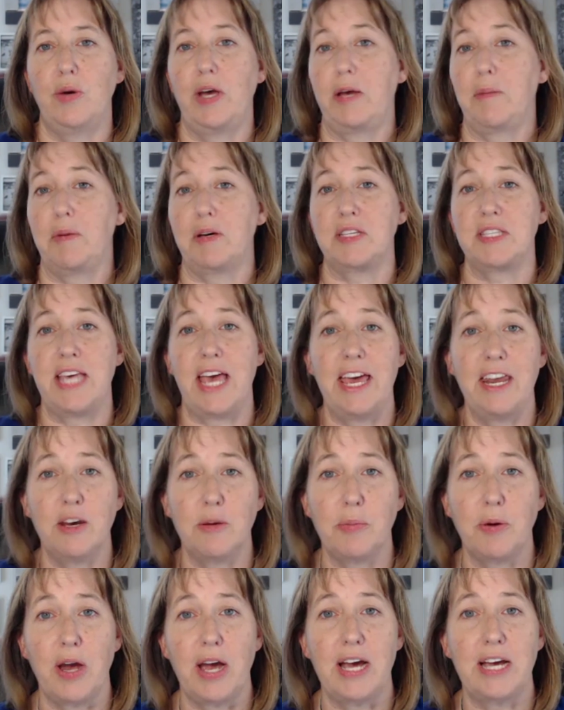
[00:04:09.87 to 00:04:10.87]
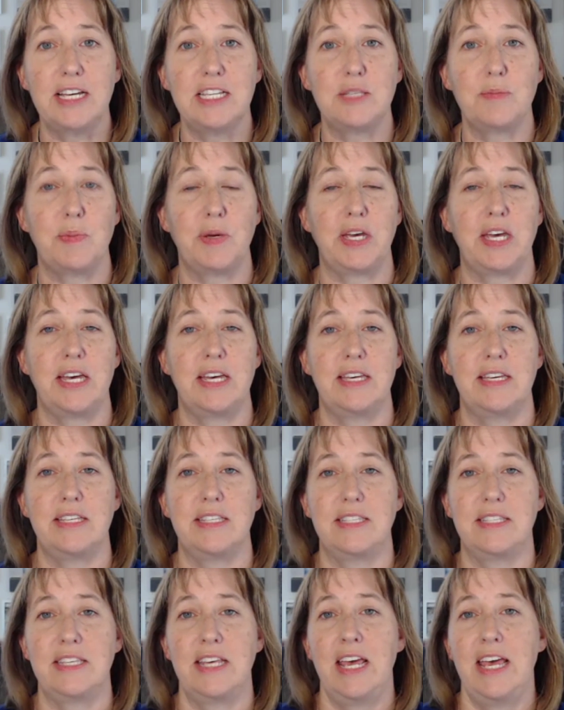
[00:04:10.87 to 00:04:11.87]
QuickBooks Enterprise
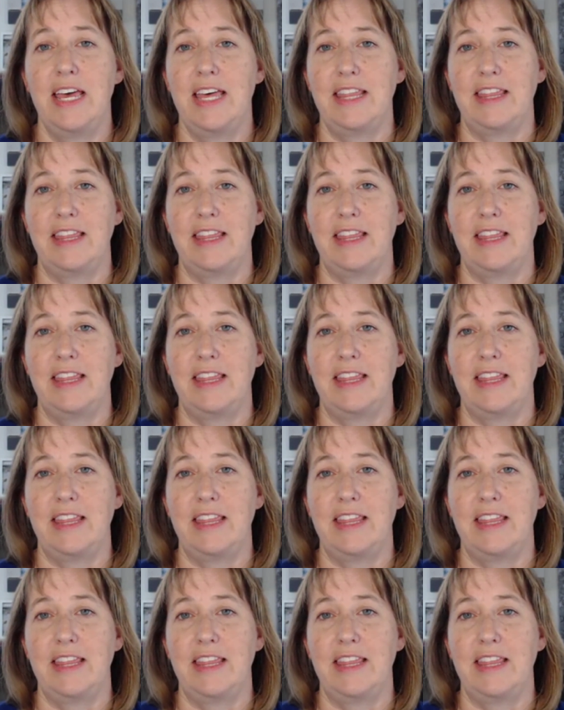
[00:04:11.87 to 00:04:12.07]
because